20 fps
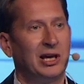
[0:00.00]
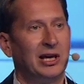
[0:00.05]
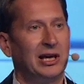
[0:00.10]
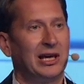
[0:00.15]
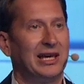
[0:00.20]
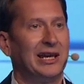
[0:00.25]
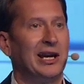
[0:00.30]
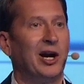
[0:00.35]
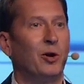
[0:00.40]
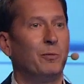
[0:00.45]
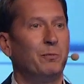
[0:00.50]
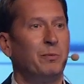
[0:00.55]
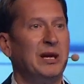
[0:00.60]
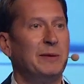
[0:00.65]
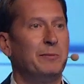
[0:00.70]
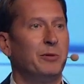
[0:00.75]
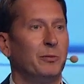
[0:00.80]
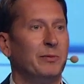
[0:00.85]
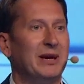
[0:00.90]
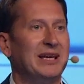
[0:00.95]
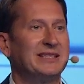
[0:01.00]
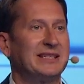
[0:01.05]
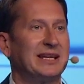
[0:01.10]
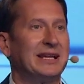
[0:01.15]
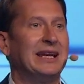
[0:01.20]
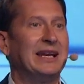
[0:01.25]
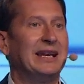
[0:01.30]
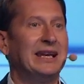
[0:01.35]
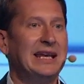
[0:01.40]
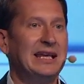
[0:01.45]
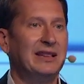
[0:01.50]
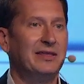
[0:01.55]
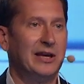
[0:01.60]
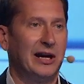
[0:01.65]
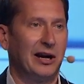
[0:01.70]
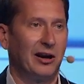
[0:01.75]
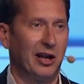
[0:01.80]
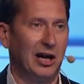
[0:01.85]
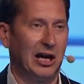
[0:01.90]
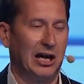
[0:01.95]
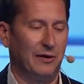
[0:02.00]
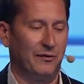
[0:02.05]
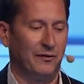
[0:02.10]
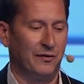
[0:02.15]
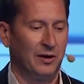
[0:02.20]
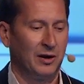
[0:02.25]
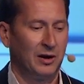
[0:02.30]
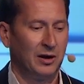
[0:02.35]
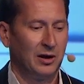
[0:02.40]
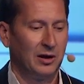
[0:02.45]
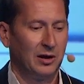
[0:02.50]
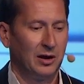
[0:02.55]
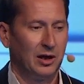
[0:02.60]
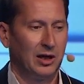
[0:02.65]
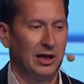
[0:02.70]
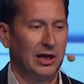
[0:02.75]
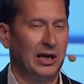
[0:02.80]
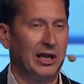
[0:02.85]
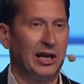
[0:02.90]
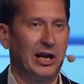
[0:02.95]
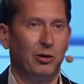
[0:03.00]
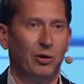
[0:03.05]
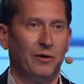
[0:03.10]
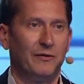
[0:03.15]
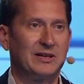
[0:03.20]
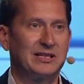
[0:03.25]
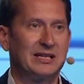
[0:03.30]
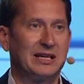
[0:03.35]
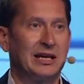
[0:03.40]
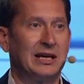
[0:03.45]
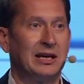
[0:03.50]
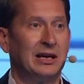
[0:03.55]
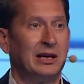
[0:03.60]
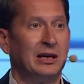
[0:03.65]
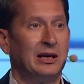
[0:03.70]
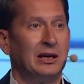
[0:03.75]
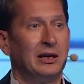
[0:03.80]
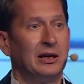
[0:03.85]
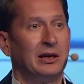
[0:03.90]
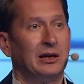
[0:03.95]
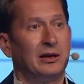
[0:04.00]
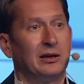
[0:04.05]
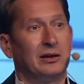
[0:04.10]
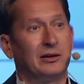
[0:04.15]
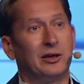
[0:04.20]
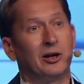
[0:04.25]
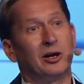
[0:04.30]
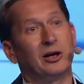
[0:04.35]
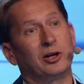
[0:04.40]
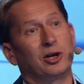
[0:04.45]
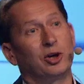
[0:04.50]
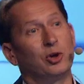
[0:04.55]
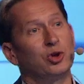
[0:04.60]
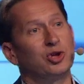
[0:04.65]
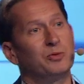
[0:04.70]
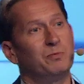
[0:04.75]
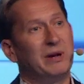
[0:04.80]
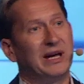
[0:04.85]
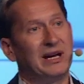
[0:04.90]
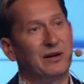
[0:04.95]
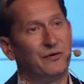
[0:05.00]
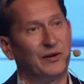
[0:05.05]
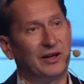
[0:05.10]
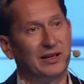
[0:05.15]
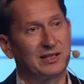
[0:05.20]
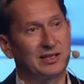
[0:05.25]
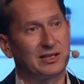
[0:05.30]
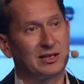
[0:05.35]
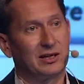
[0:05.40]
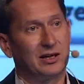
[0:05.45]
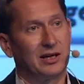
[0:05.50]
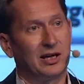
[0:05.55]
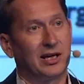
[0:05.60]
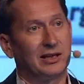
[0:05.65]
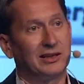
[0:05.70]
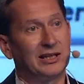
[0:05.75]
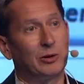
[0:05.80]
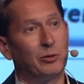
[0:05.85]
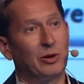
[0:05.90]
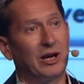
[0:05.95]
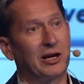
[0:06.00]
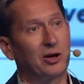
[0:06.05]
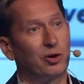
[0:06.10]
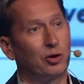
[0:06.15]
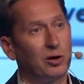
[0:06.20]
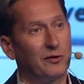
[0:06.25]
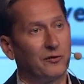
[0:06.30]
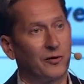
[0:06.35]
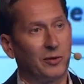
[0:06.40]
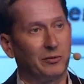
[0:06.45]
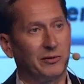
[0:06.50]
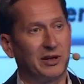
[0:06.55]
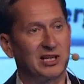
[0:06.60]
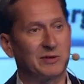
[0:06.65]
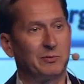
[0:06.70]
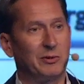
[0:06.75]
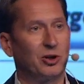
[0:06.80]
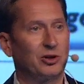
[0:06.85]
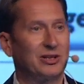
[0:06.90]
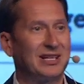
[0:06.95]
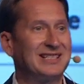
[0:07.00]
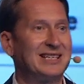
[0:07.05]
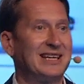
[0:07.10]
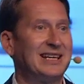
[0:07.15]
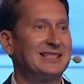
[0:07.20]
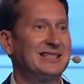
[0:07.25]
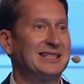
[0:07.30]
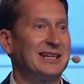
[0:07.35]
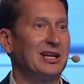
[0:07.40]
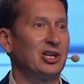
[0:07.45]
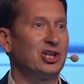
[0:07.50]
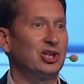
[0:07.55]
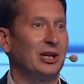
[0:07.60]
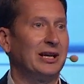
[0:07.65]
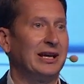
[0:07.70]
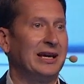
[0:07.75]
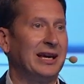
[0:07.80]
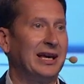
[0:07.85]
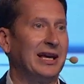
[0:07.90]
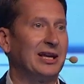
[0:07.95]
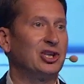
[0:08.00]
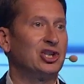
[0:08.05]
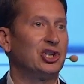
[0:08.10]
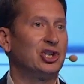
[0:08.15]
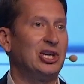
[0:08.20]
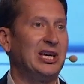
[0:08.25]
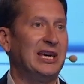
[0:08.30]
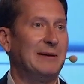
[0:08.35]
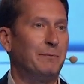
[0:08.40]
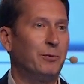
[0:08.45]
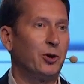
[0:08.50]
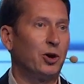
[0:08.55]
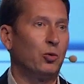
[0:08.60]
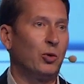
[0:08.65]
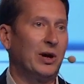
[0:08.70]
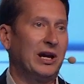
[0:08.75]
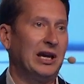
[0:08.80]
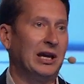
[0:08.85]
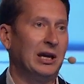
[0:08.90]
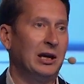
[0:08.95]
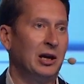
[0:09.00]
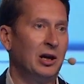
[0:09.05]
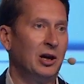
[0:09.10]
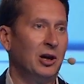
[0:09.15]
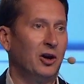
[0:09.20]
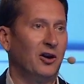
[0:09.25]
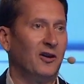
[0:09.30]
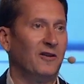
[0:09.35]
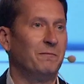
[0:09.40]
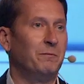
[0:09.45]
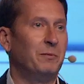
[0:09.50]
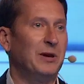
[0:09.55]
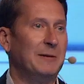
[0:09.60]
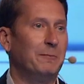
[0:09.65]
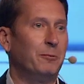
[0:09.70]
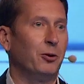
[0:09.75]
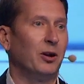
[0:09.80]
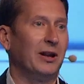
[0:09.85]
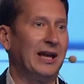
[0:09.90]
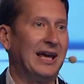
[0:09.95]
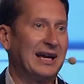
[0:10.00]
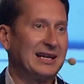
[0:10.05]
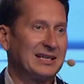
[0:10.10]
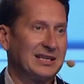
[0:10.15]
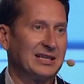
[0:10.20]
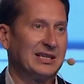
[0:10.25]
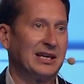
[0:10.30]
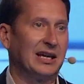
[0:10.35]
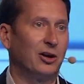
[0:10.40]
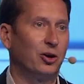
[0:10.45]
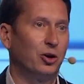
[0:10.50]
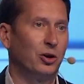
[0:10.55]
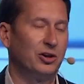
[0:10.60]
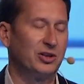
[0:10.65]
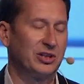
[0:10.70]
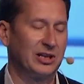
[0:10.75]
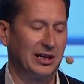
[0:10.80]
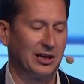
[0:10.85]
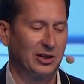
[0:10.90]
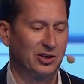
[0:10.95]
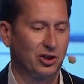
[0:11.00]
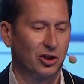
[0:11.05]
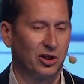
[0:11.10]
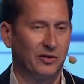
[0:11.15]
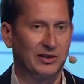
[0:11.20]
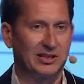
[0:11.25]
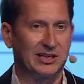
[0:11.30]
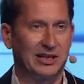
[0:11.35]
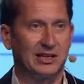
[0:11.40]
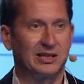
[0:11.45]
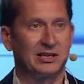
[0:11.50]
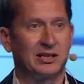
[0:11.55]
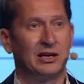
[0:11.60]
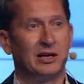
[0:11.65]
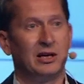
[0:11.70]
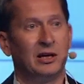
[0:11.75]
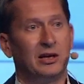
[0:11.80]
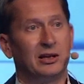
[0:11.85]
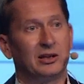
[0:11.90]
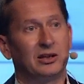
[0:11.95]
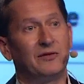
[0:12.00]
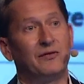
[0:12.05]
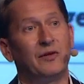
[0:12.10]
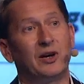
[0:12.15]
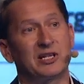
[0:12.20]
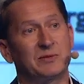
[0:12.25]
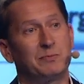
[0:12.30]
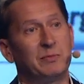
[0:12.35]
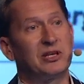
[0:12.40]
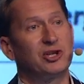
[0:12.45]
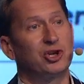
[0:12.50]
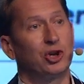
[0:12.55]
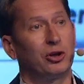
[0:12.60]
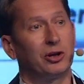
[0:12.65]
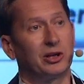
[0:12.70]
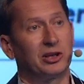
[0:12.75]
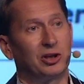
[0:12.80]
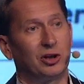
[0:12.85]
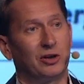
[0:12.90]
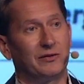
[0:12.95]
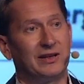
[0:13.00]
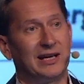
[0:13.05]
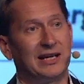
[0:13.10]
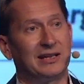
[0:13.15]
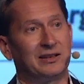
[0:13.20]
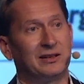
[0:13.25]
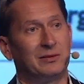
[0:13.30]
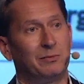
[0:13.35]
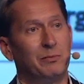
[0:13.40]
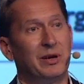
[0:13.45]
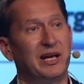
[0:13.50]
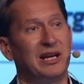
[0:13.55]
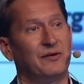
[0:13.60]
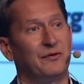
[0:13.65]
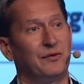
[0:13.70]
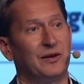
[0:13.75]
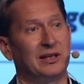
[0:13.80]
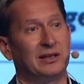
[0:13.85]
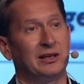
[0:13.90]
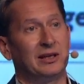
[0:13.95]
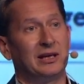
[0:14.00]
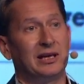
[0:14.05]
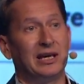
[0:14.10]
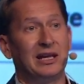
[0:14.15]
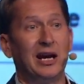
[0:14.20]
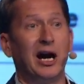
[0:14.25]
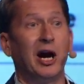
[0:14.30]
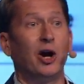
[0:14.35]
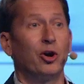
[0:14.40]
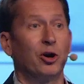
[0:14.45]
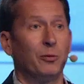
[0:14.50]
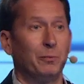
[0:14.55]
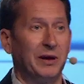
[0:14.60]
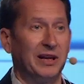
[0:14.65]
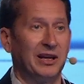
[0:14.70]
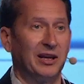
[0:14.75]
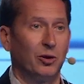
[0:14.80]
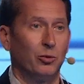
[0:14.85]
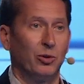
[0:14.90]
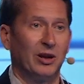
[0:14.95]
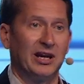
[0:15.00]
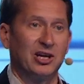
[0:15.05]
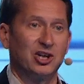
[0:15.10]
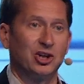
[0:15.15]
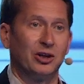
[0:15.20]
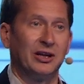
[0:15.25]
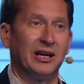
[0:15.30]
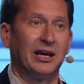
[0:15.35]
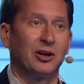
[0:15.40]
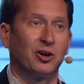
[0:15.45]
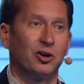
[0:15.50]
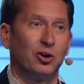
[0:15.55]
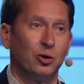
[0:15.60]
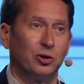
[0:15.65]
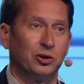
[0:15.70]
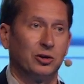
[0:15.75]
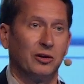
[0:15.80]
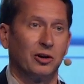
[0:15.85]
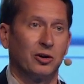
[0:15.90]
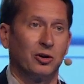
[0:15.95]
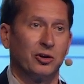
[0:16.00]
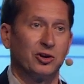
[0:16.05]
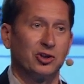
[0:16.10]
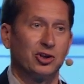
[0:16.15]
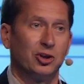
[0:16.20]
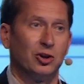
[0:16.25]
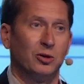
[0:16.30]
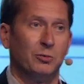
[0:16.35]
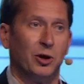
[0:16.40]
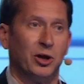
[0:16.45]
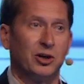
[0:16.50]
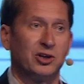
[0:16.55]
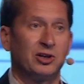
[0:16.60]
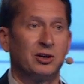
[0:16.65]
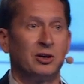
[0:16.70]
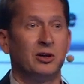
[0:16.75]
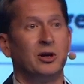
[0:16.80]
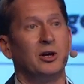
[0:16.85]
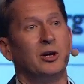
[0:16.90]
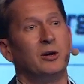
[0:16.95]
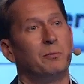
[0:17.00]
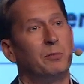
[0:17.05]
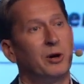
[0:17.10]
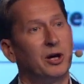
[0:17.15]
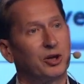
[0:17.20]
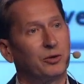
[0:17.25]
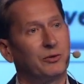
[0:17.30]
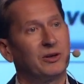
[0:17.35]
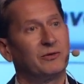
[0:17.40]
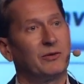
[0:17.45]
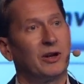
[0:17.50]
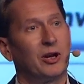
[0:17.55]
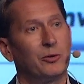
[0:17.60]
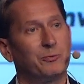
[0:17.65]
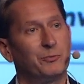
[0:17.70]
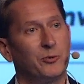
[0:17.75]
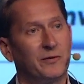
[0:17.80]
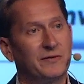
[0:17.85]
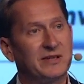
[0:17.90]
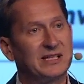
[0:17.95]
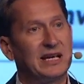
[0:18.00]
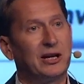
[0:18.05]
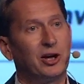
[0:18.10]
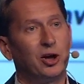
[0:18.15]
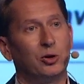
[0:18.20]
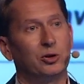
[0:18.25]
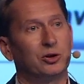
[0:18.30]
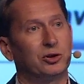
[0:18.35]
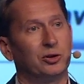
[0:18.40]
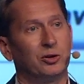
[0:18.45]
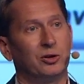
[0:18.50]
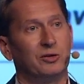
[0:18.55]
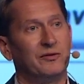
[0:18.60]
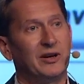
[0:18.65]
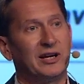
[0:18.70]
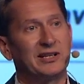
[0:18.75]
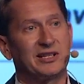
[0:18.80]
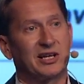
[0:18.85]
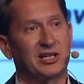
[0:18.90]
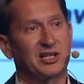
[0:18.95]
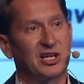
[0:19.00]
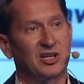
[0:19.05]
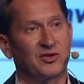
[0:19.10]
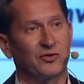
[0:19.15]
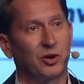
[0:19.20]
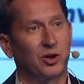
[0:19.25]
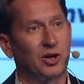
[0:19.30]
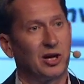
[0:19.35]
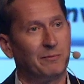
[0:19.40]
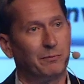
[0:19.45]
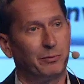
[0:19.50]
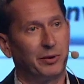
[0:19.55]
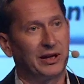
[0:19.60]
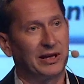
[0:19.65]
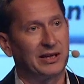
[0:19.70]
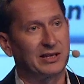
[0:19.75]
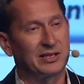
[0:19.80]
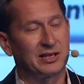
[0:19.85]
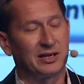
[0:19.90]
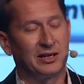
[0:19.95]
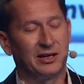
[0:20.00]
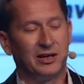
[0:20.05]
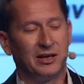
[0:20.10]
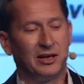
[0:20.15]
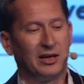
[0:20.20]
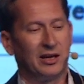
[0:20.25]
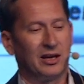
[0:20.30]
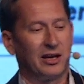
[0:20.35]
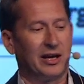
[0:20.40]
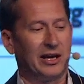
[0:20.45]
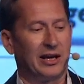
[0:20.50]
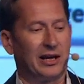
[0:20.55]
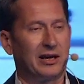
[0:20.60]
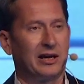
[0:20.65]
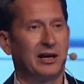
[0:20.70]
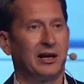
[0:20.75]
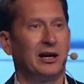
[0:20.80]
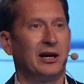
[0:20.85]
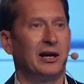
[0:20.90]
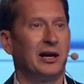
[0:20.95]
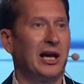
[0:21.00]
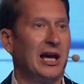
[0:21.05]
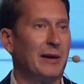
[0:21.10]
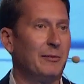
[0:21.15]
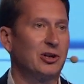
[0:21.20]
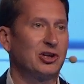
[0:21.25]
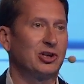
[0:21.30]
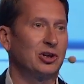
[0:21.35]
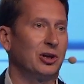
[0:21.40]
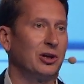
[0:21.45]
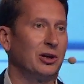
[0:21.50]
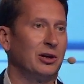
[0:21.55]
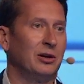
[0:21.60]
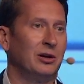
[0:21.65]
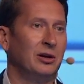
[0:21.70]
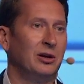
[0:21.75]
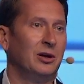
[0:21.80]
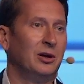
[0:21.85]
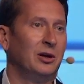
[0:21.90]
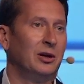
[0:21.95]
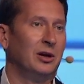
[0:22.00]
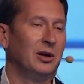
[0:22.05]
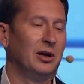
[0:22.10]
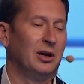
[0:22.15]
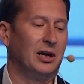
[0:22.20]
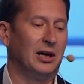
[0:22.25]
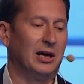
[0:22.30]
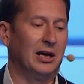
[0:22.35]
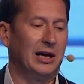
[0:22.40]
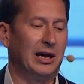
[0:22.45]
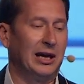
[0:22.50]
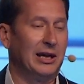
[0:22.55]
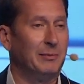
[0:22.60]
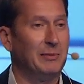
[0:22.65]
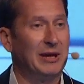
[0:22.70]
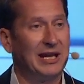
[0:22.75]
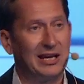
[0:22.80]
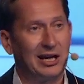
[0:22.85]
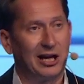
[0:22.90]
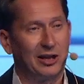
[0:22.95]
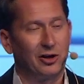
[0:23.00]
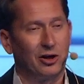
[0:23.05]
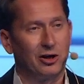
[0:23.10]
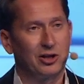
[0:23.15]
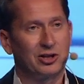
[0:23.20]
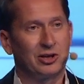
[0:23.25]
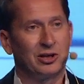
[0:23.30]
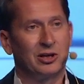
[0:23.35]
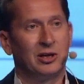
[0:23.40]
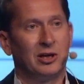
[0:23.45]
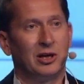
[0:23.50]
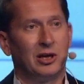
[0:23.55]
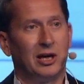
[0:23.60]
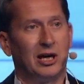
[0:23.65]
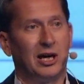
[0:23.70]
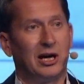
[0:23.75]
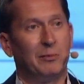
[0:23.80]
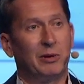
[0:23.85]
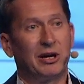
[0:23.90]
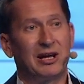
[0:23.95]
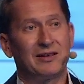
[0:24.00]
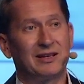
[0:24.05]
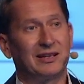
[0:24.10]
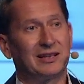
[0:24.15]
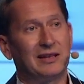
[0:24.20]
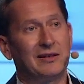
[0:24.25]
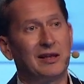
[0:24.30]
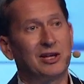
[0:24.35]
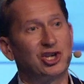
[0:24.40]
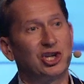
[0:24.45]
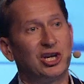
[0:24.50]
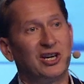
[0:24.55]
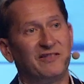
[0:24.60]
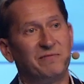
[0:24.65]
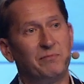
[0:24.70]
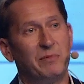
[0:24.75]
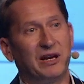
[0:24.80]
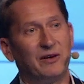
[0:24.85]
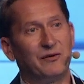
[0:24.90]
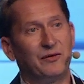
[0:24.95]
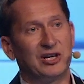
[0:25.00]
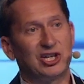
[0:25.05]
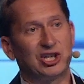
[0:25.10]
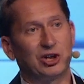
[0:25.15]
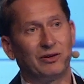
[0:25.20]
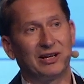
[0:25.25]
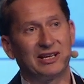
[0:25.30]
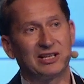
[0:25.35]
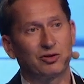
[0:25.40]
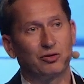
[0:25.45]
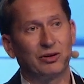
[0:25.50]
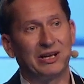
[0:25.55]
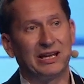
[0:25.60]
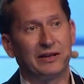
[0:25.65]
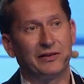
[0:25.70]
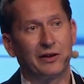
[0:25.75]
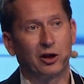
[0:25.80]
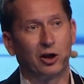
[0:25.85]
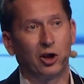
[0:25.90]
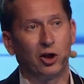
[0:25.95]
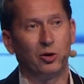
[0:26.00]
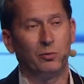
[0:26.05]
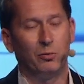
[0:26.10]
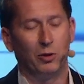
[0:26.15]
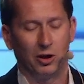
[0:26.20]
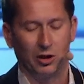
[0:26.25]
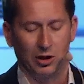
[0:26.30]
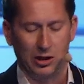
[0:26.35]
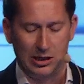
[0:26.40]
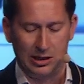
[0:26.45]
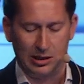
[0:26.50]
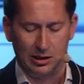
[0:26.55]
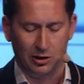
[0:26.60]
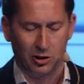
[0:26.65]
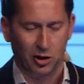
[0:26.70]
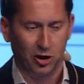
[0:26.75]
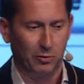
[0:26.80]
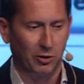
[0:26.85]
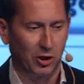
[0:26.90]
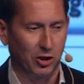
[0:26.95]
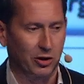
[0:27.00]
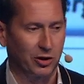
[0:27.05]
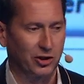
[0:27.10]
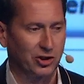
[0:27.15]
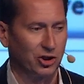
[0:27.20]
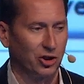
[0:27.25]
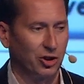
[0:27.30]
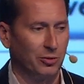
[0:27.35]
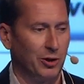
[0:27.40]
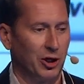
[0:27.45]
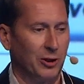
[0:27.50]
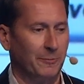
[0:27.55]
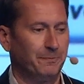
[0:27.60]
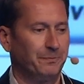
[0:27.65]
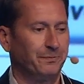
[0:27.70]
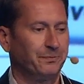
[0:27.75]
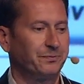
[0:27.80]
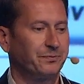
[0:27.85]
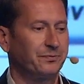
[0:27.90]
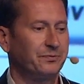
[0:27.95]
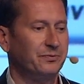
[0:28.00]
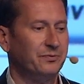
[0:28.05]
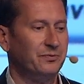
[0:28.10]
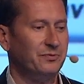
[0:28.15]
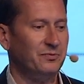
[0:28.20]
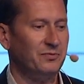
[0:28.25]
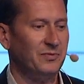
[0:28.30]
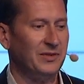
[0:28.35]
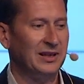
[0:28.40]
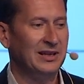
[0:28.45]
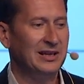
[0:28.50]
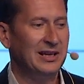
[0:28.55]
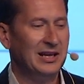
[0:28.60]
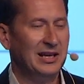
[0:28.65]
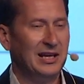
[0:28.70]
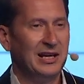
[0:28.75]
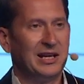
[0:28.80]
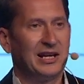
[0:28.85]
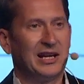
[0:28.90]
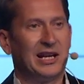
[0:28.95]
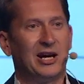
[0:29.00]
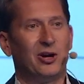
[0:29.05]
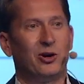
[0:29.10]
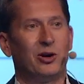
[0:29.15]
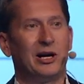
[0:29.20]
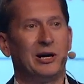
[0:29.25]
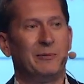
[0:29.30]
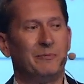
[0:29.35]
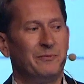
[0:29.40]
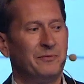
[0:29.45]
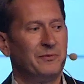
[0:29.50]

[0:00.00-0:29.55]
in how people basically lead their life. Now, obviously, there are huge benefits that will accrue from this, because it's essentially a cheaper way of people accessing goods and services. The vast majority of that benefit, in our opinion, will actually accrue to the consumers. Part of it will obviously go to very successful companies like Amazon and many others. But I think that the chief beneficiary is really the global consumer. Now,